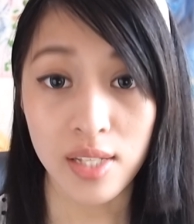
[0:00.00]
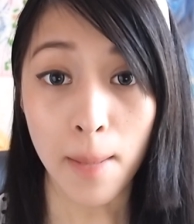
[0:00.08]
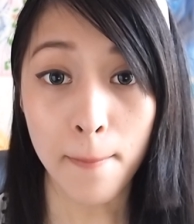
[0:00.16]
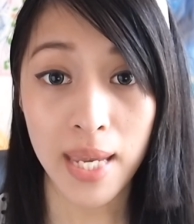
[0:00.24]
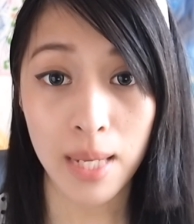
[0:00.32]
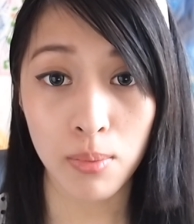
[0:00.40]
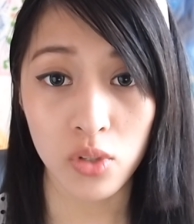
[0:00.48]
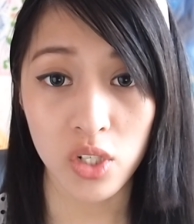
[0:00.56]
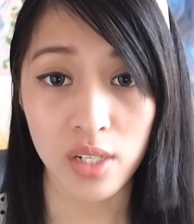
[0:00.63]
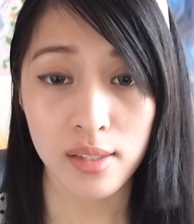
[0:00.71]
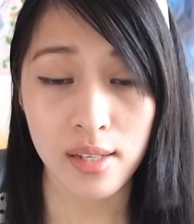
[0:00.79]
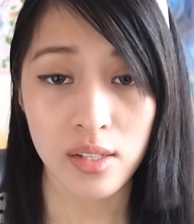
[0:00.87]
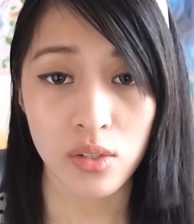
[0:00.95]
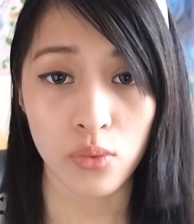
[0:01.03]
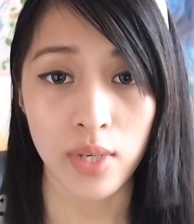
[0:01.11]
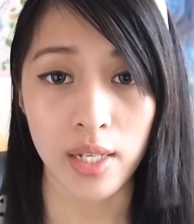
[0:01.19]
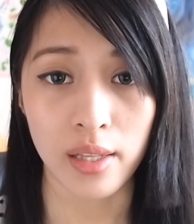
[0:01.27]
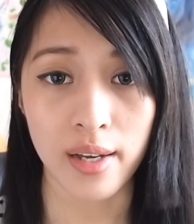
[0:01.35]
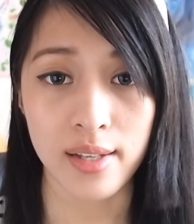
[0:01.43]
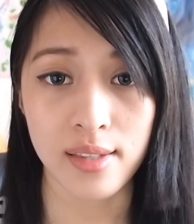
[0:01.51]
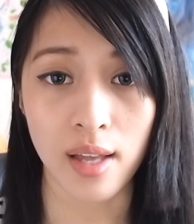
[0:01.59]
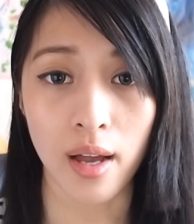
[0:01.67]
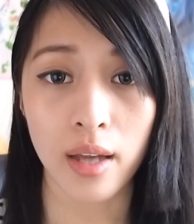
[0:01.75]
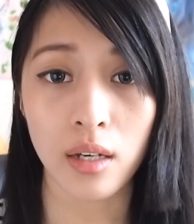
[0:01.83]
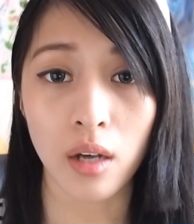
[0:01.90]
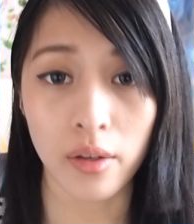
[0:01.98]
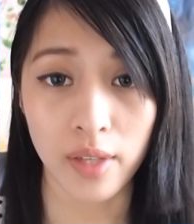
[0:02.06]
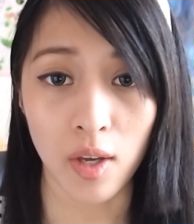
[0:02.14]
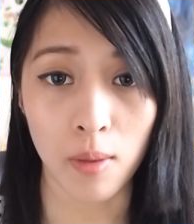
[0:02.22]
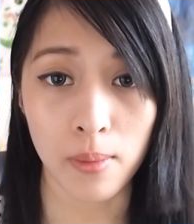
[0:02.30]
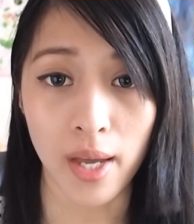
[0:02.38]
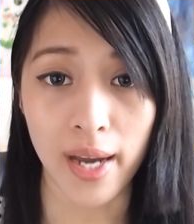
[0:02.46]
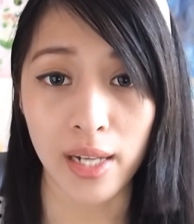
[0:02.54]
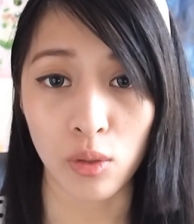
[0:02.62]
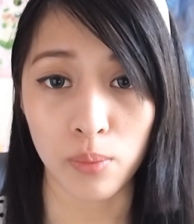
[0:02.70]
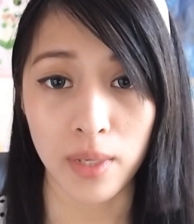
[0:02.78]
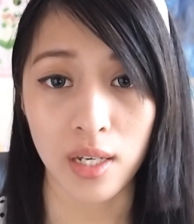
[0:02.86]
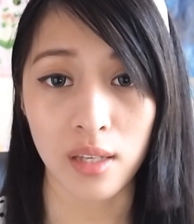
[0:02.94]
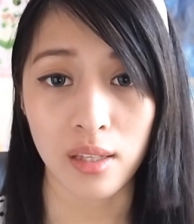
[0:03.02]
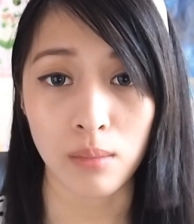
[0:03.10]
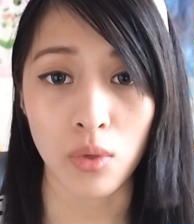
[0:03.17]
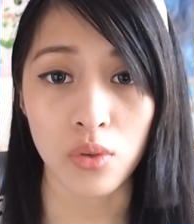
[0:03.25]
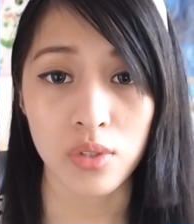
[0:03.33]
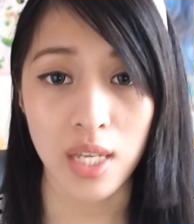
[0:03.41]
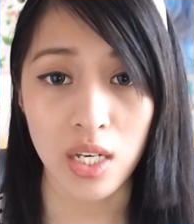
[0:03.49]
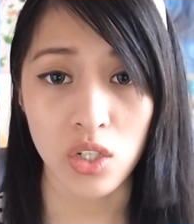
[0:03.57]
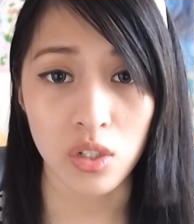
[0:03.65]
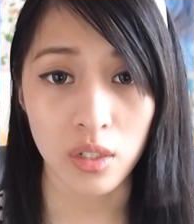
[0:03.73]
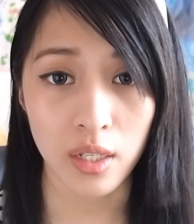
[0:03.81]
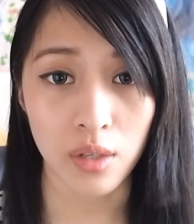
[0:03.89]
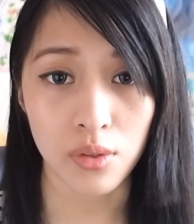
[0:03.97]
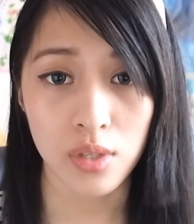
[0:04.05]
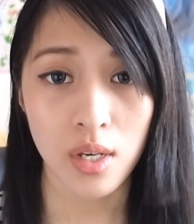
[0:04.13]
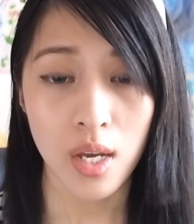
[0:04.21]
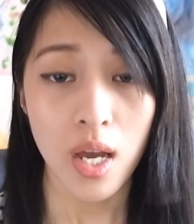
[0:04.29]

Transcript: Some people just need to realize that I can't help that I look bigger than most Asian girls.